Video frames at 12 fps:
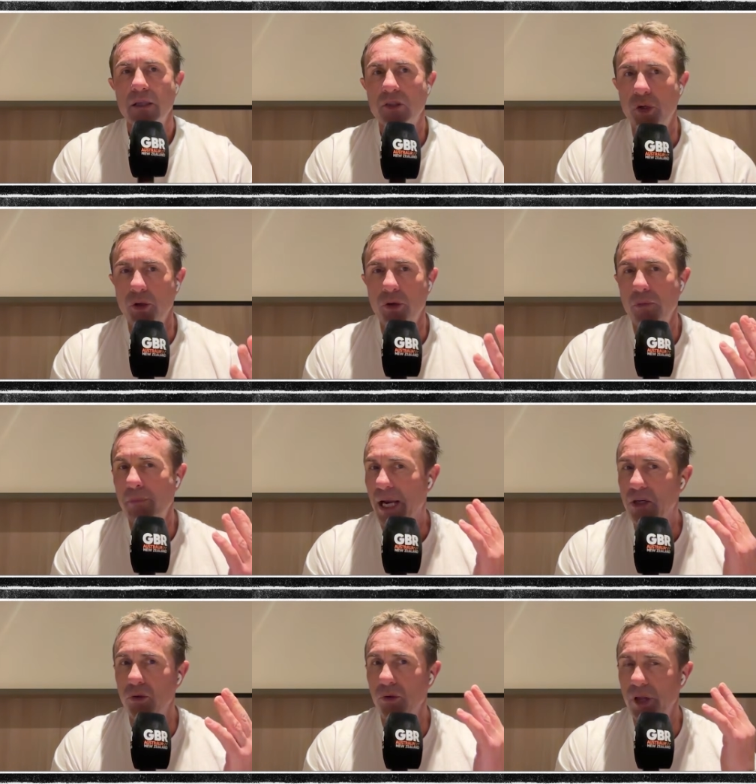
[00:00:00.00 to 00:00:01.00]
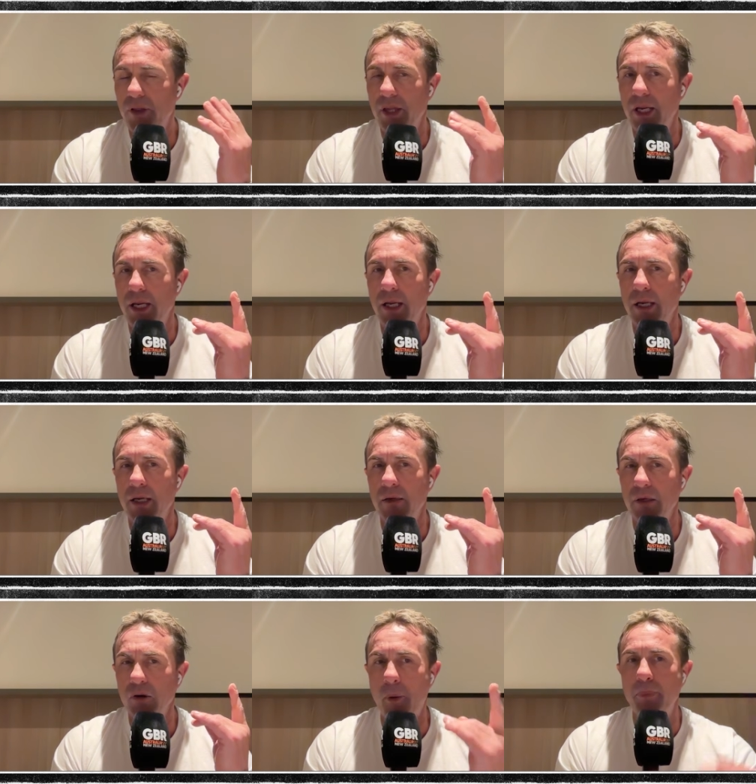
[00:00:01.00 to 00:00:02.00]
to make sure that their
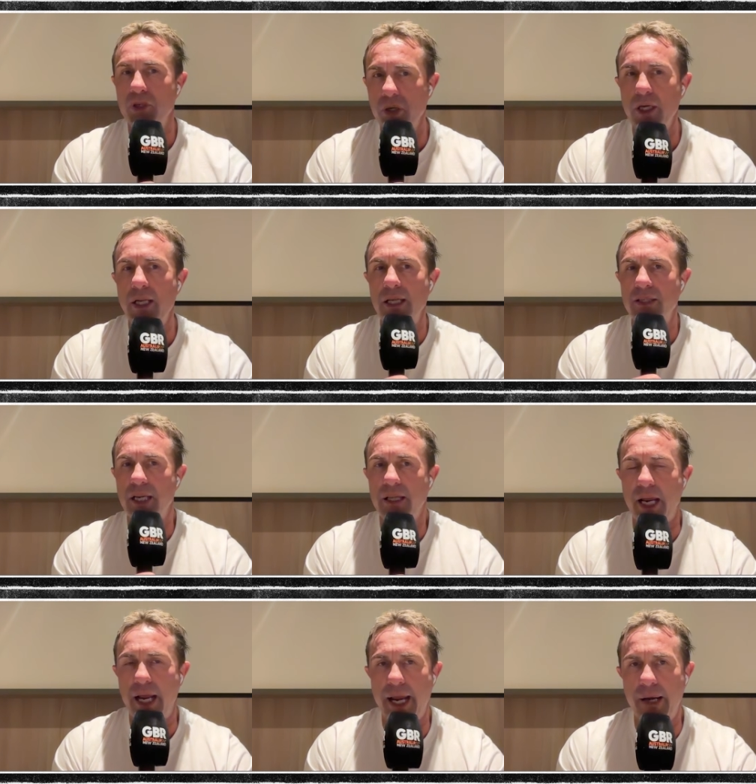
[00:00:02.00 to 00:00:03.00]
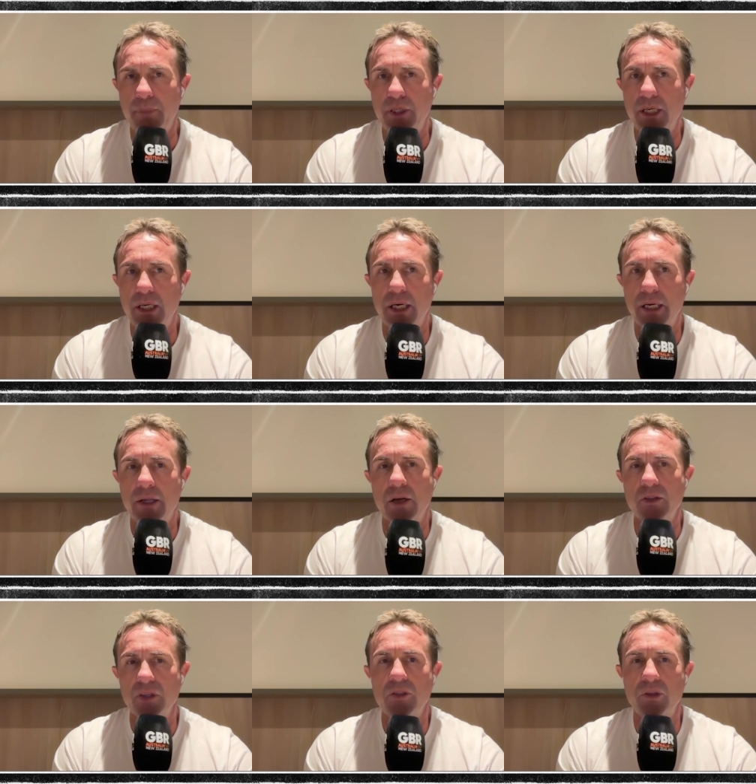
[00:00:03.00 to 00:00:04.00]
opportunities that they had, particularly in
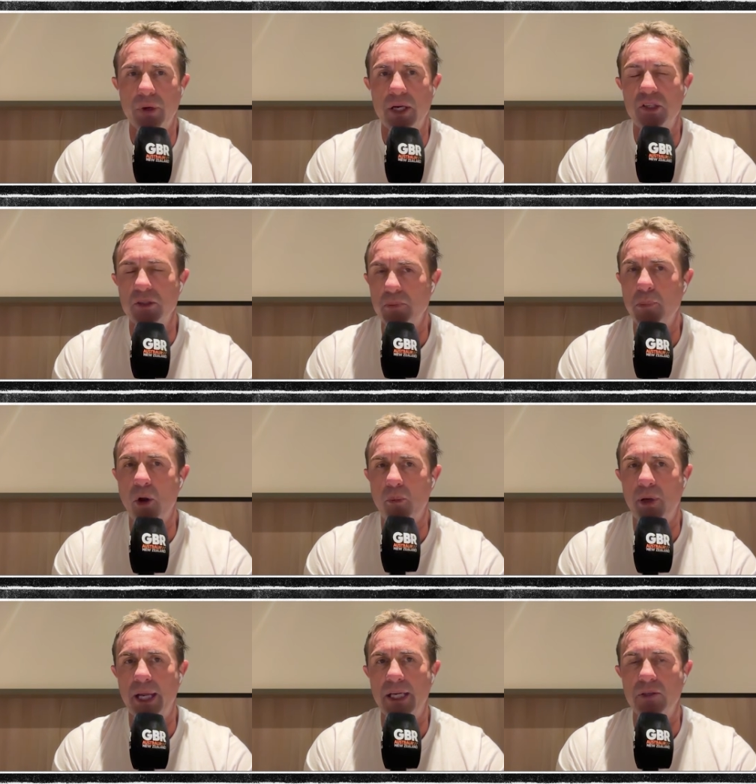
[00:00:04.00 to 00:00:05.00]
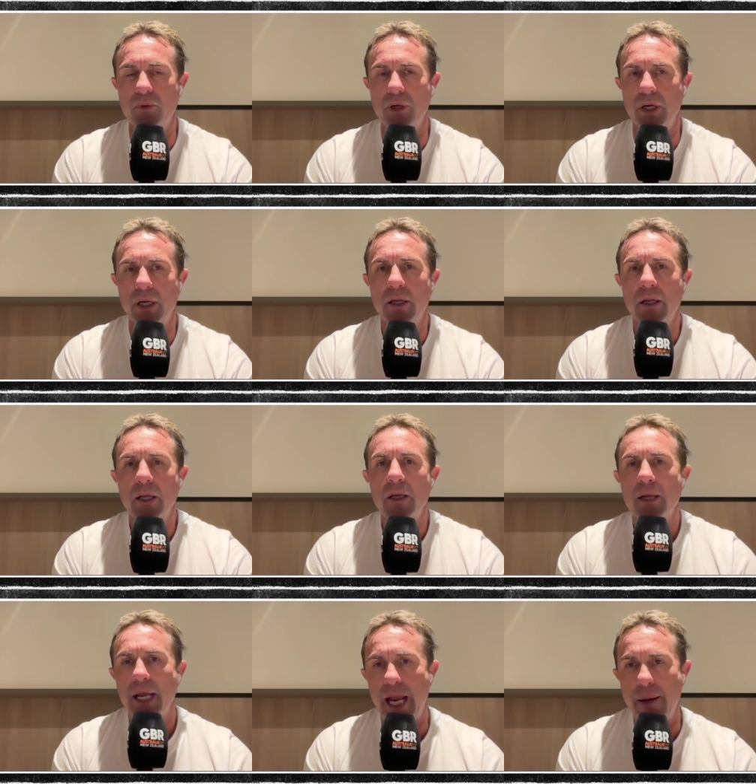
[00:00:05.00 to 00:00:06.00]
those situations, block plays, were
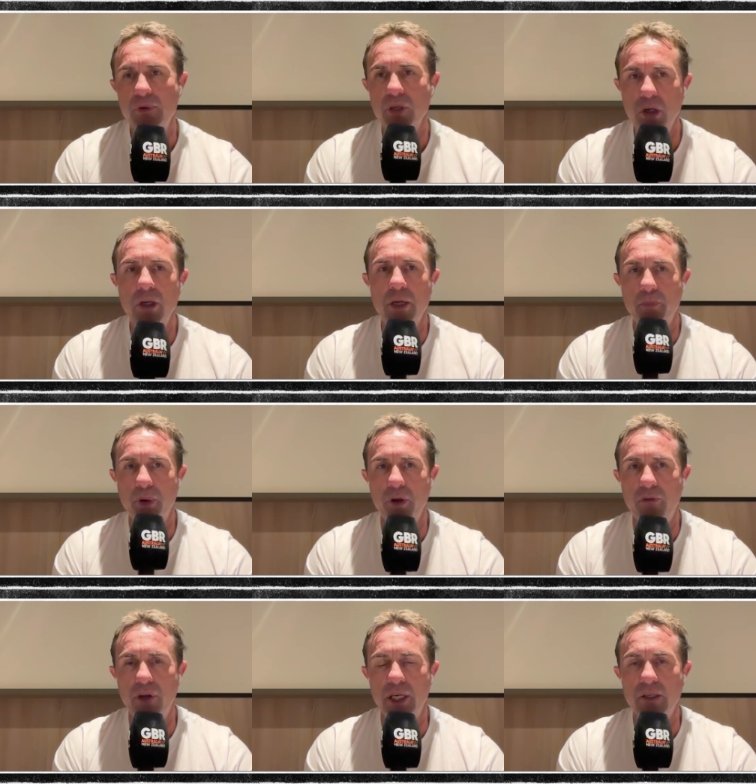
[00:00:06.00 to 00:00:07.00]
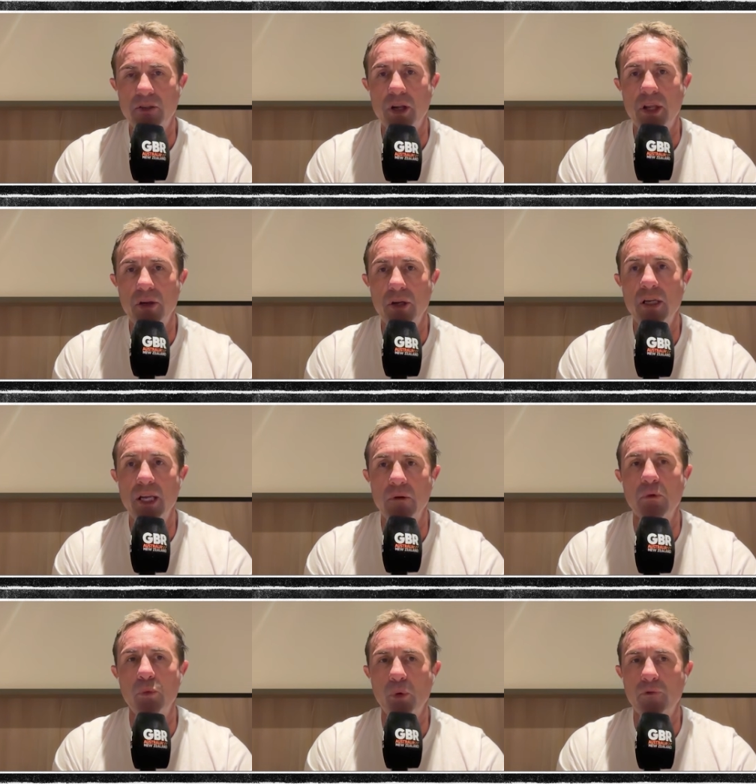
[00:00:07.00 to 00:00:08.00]
absolutely perfect, so that you can get
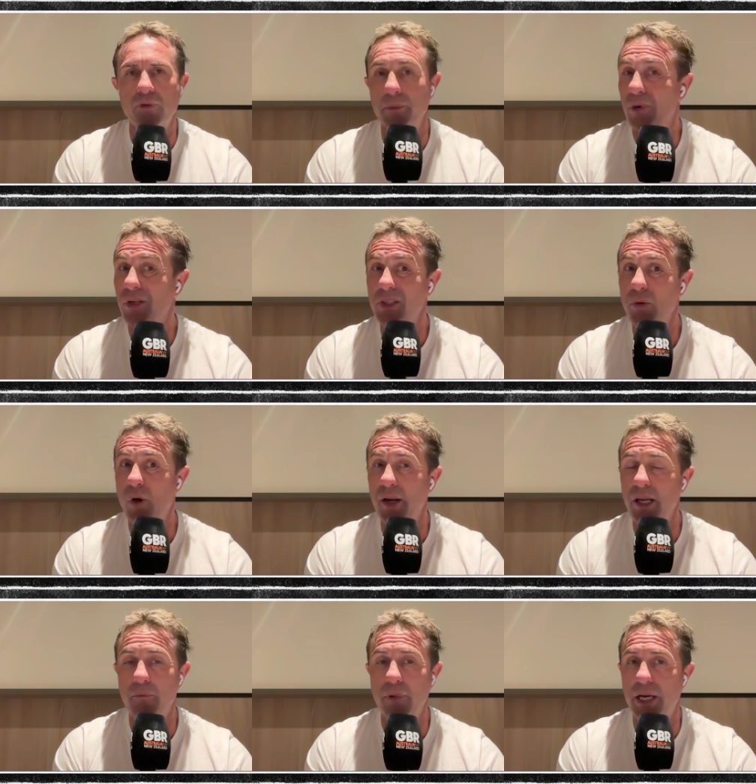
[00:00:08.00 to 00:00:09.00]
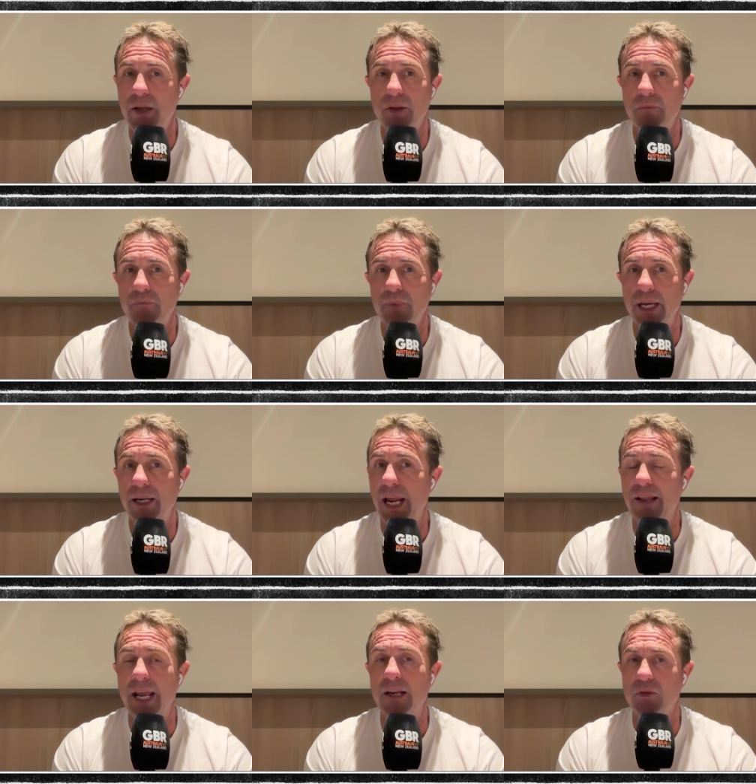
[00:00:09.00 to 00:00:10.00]
reward from them, because you won't get many of them,
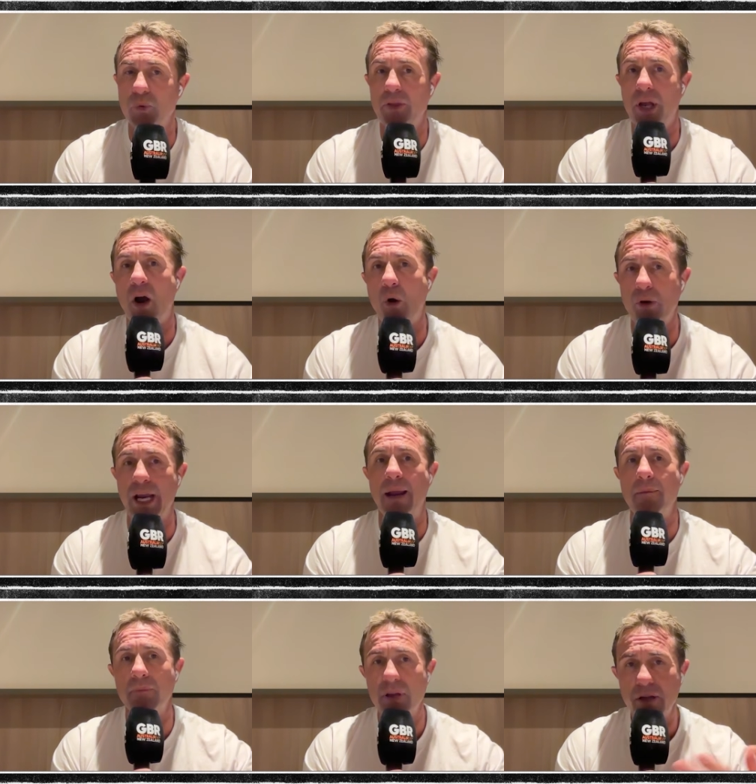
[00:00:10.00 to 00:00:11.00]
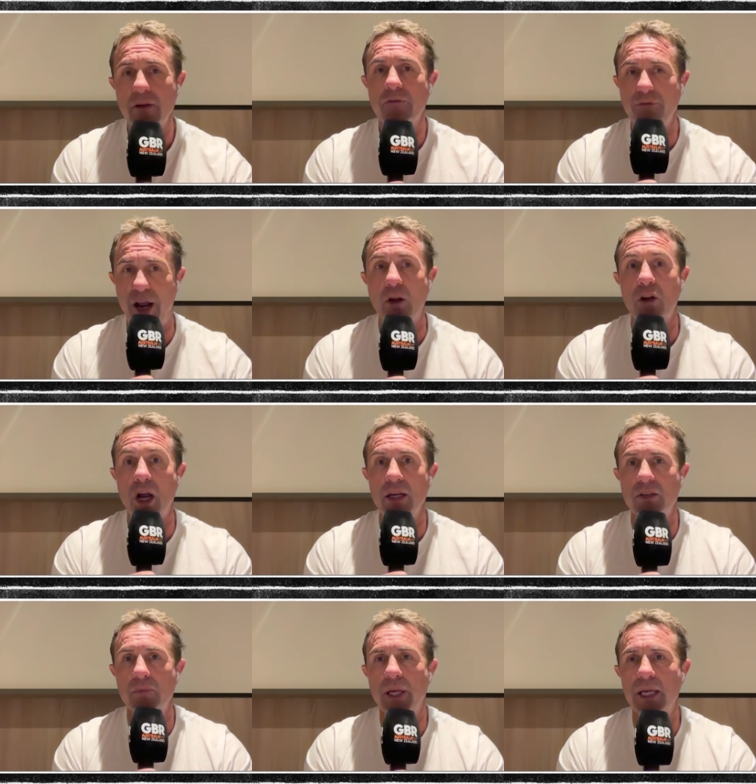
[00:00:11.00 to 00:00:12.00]
and that's what the whole game felt like
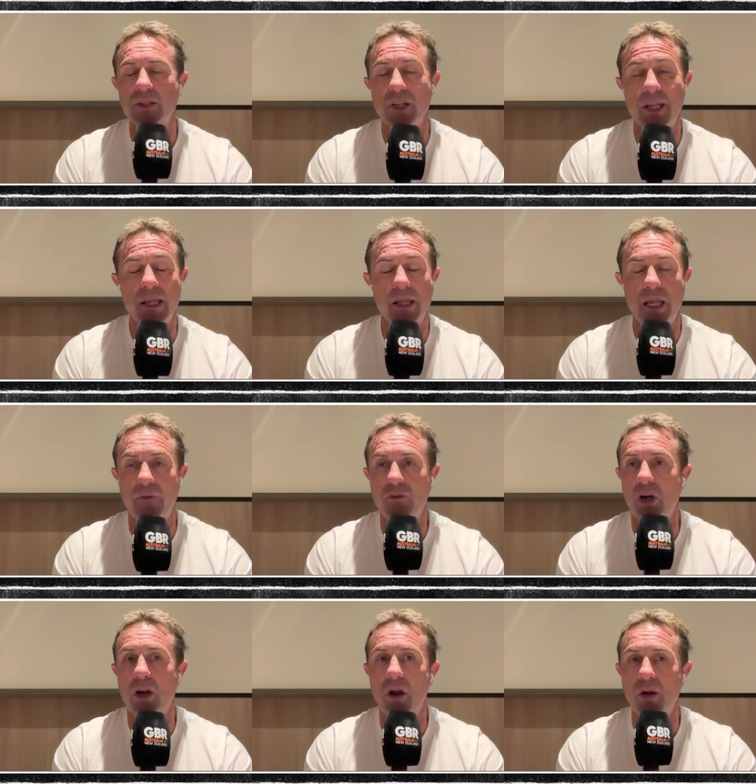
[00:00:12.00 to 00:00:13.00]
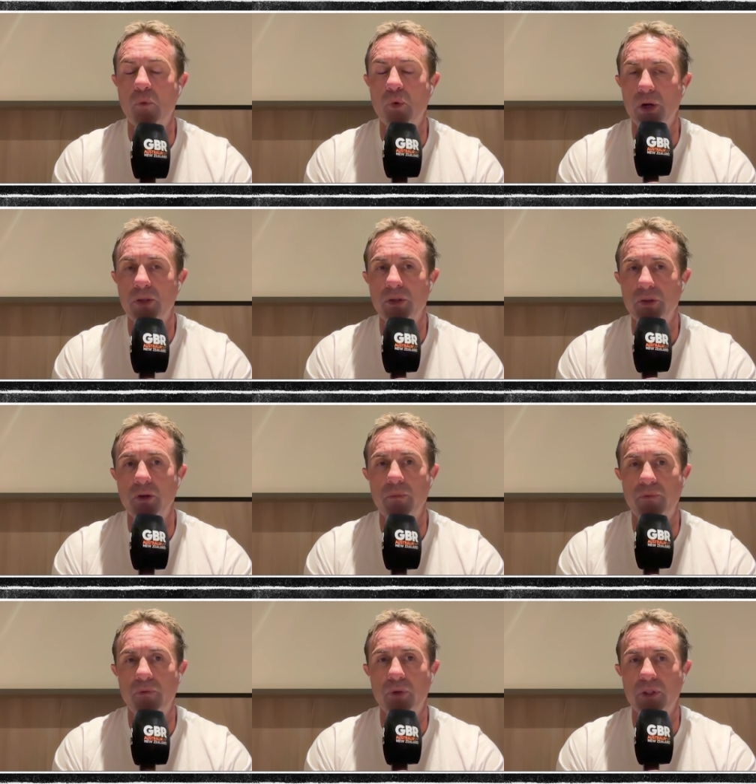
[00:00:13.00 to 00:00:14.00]
to me. So they've got a lot of work to do
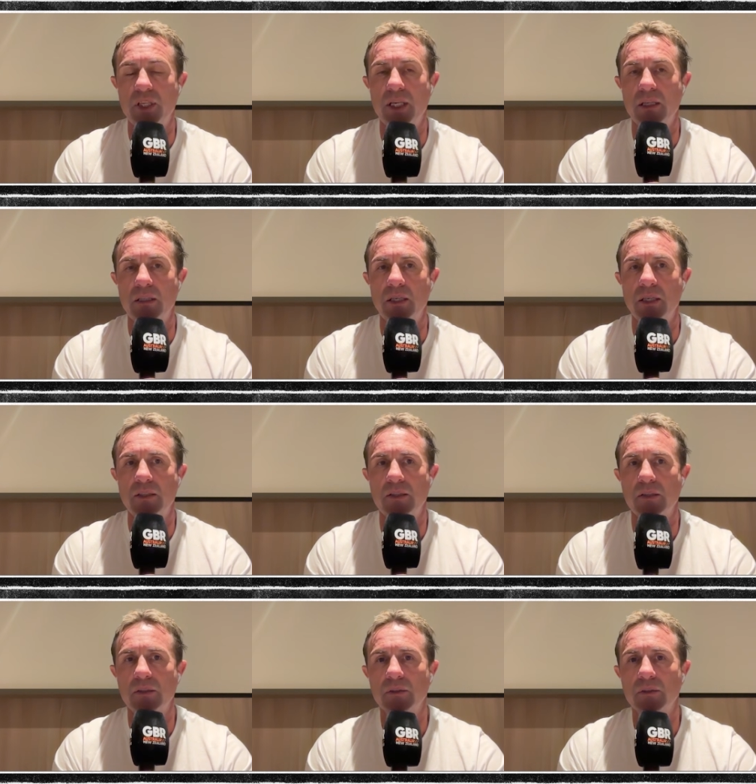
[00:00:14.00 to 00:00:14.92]
before the second test.